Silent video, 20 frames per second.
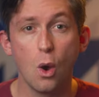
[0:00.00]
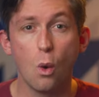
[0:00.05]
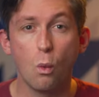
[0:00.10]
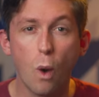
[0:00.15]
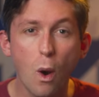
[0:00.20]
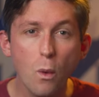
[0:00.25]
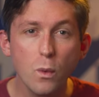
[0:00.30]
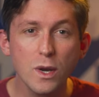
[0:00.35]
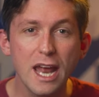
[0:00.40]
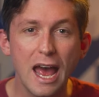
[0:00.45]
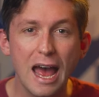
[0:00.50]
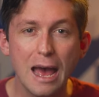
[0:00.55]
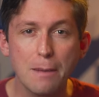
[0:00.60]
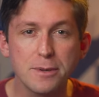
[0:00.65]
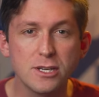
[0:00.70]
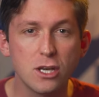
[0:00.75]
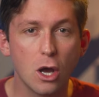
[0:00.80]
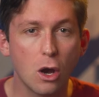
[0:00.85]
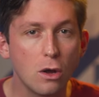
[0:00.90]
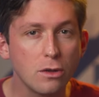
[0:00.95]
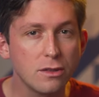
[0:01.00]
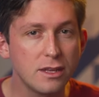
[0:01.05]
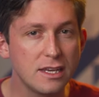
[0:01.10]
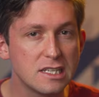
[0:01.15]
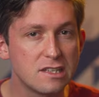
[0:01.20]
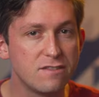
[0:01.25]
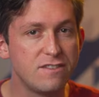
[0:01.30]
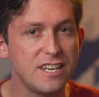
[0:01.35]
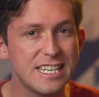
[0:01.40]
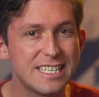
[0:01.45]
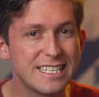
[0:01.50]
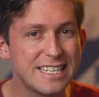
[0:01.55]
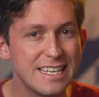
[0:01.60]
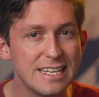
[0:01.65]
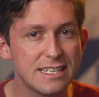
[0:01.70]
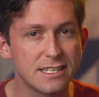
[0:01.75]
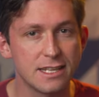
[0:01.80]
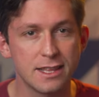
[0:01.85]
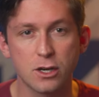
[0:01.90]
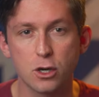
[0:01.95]
What would happen to all these
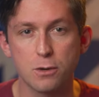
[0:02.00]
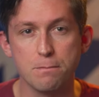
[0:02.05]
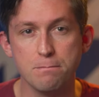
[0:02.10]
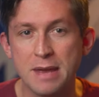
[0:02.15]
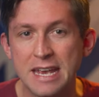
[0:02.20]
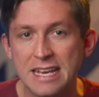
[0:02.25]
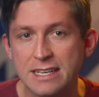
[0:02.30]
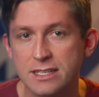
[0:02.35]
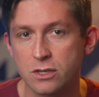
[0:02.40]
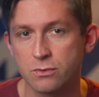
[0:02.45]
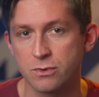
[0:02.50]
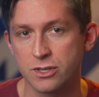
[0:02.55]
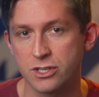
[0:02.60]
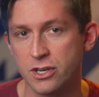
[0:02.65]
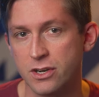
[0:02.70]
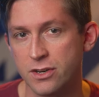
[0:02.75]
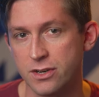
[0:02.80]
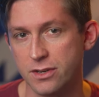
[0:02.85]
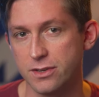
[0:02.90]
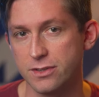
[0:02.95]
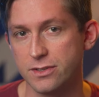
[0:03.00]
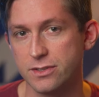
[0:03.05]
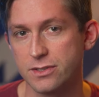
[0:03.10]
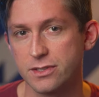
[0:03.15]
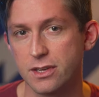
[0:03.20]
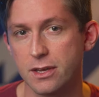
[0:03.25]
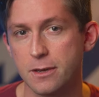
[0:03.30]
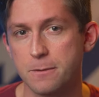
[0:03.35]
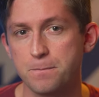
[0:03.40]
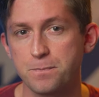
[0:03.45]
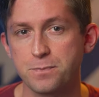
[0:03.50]
VCs and their amazing returns?